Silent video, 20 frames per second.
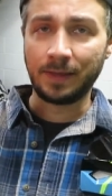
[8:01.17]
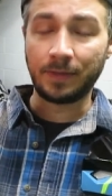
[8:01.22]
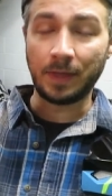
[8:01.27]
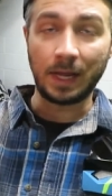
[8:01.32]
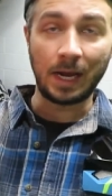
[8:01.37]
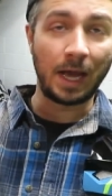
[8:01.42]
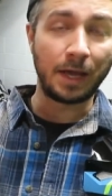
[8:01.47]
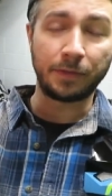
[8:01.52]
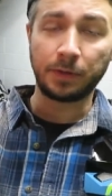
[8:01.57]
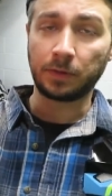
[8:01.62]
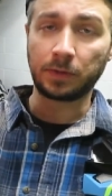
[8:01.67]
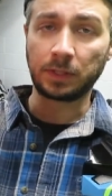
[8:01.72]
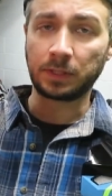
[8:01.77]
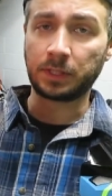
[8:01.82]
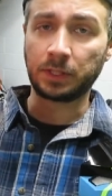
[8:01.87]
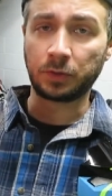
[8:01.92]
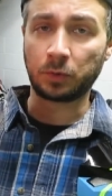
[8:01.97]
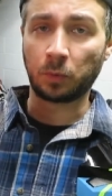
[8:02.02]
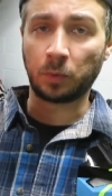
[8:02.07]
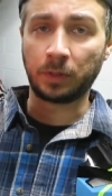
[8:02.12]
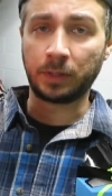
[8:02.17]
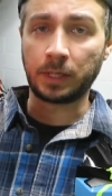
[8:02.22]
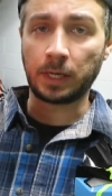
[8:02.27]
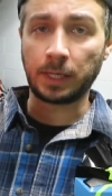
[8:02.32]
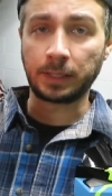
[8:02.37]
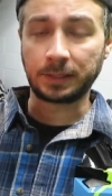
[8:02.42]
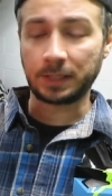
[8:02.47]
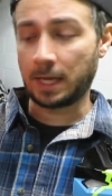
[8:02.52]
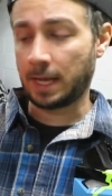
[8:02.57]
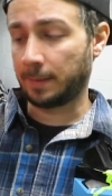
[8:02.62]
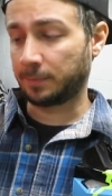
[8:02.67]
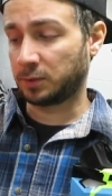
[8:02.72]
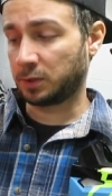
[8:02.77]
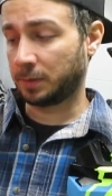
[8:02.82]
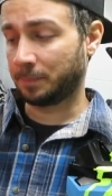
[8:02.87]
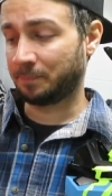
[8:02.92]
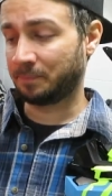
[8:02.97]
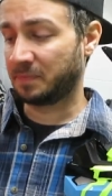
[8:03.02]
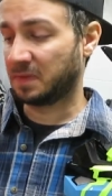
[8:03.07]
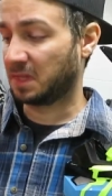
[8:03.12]
then I think this is a really nice
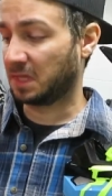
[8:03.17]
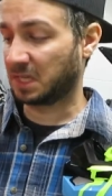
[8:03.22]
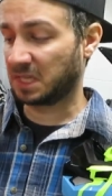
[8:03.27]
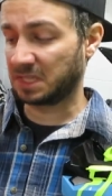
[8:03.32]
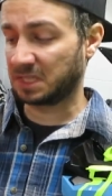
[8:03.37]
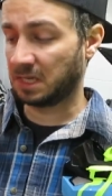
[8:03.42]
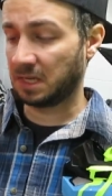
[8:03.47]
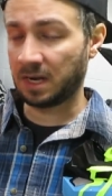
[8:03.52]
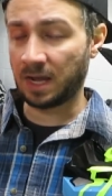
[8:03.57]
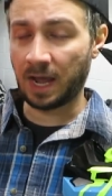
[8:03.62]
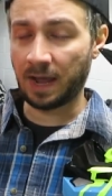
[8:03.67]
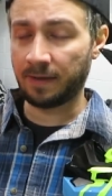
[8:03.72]
option. Like I said,